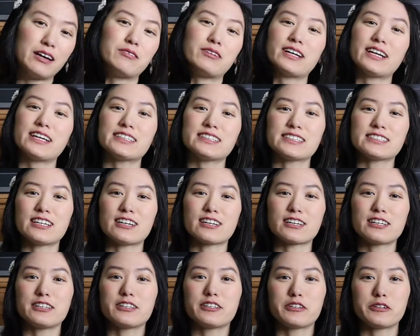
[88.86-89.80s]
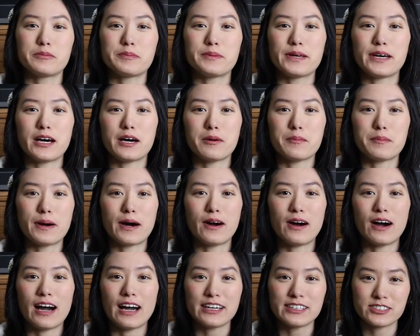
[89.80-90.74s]
I wanted to talk a little bit
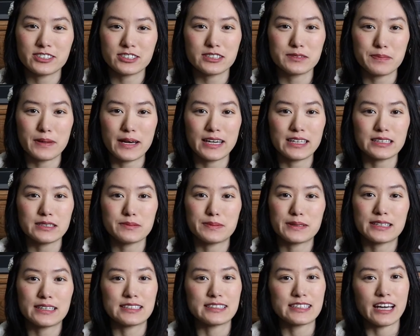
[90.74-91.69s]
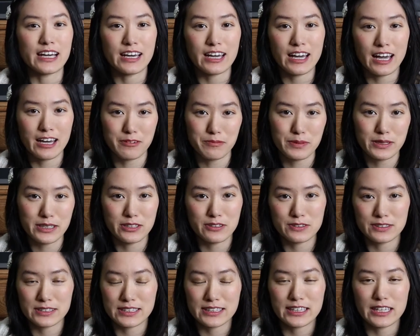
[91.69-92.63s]
about Hydro Spikes because I have been
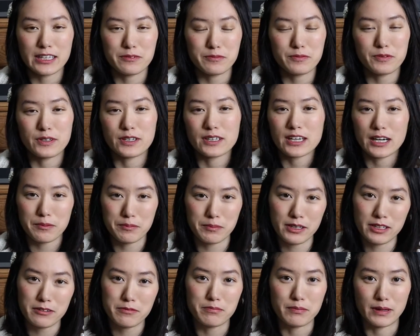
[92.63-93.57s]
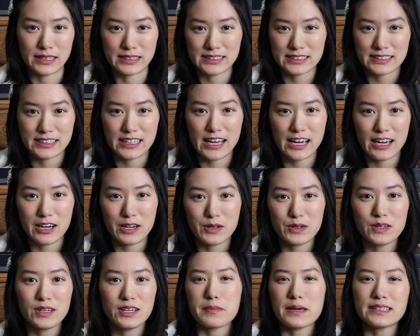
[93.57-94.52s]
using them for a couple of months
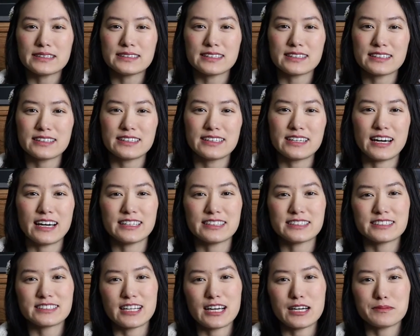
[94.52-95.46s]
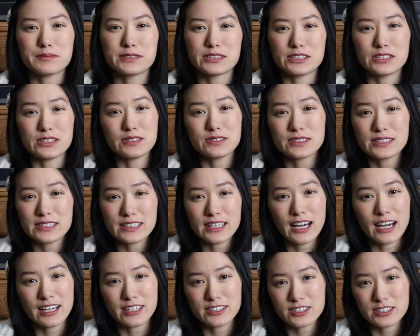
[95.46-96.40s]
now. Basically, I stopped using
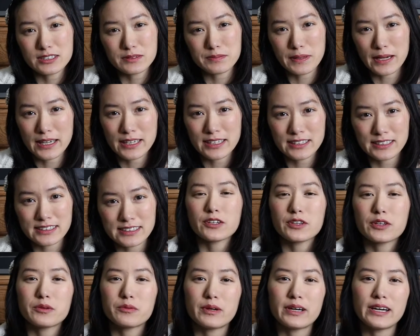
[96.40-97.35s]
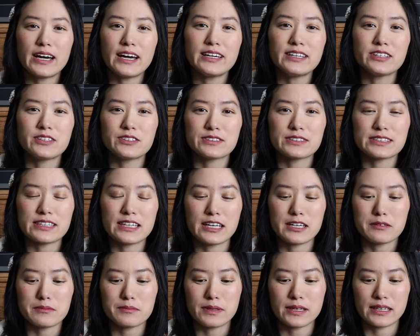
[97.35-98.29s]
Hydro spikes. So the way I use
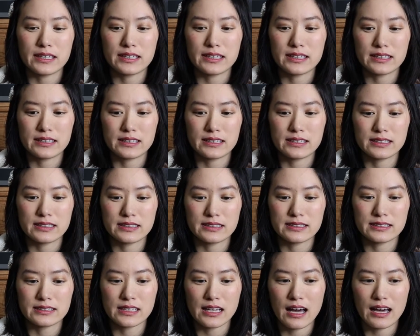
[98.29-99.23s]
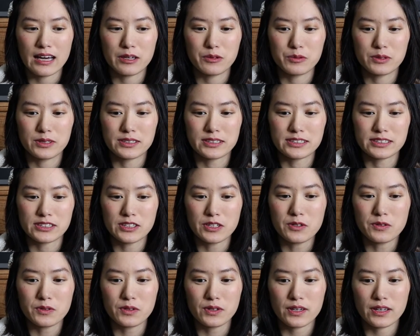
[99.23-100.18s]
them is I would
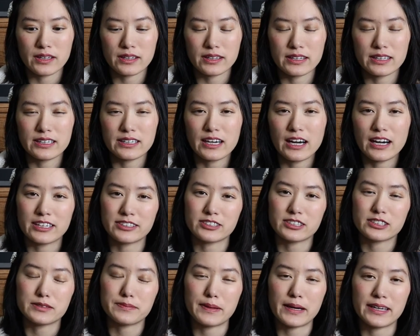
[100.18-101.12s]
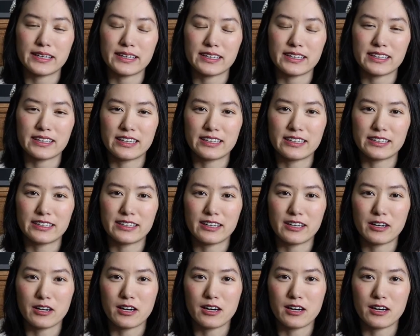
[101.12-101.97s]
soak the Hydro Spike in